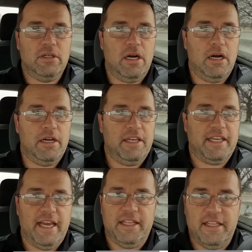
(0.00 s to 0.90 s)
And
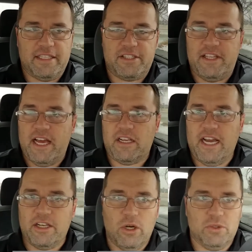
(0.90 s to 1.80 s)
again, that
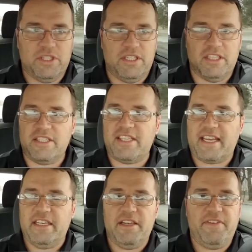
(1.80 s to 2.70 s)
kind of goes into the
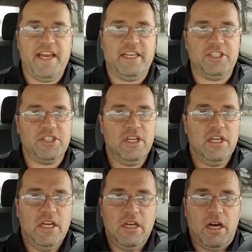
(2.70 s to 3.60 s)
second advantage.
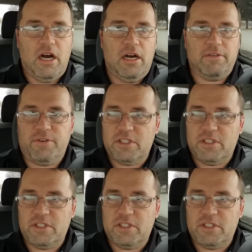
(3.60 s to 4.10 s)
First